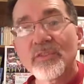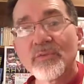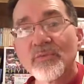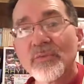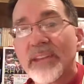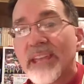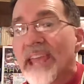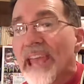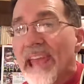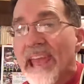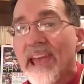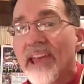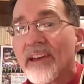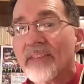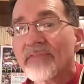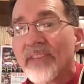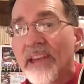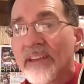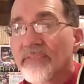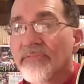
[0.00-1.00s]
that we
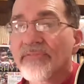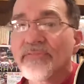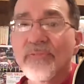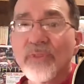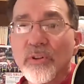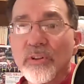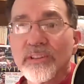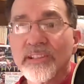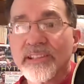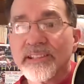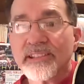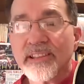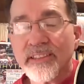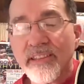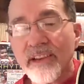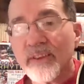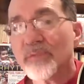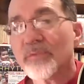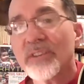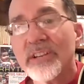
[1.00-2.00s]
have that fullness
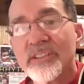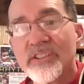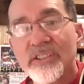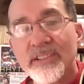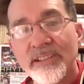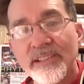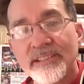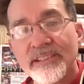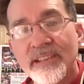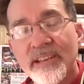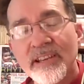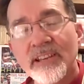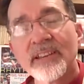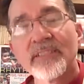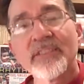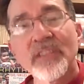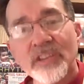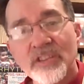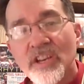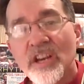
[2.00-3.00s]
and that richness,
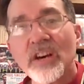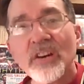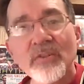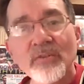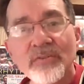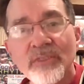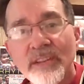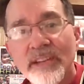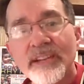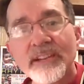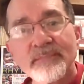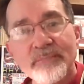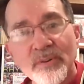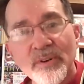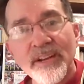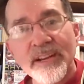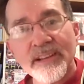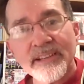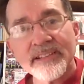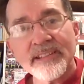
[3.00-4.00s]
the tone that it
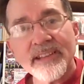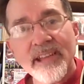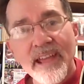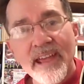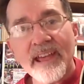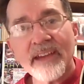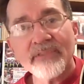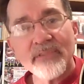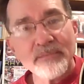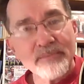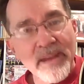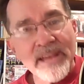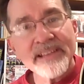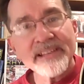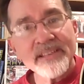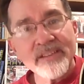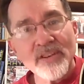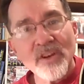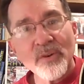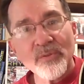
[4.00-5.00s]
brings to have the
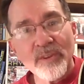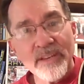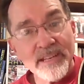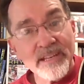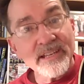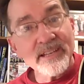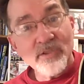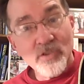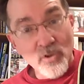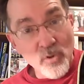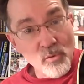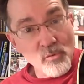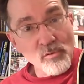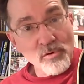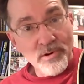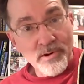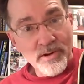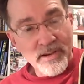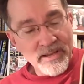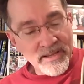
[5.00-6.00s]
bass note in each
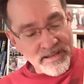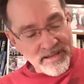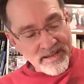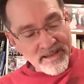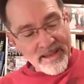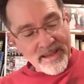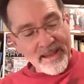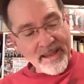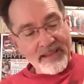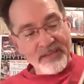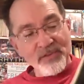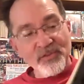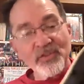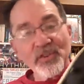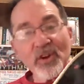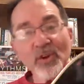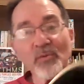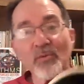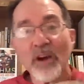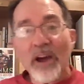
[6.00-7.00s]
chord. And
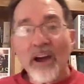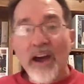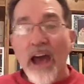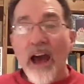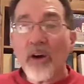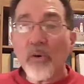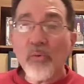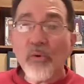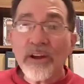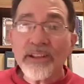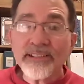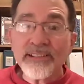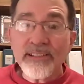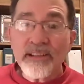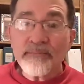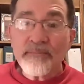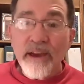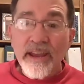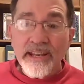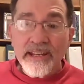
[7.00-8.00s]
so I'll want
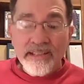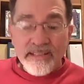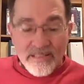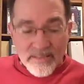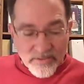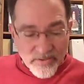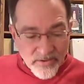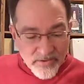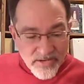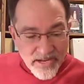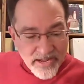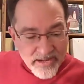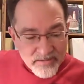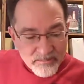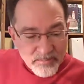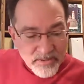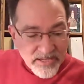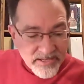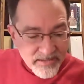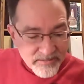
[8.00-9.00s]
somebody to learn how to
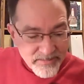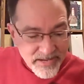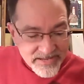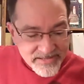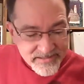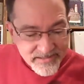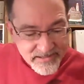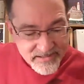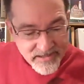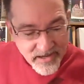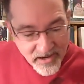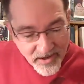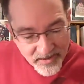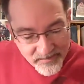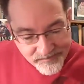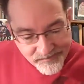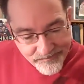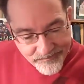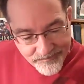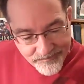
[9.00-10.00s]
play the bass guitar.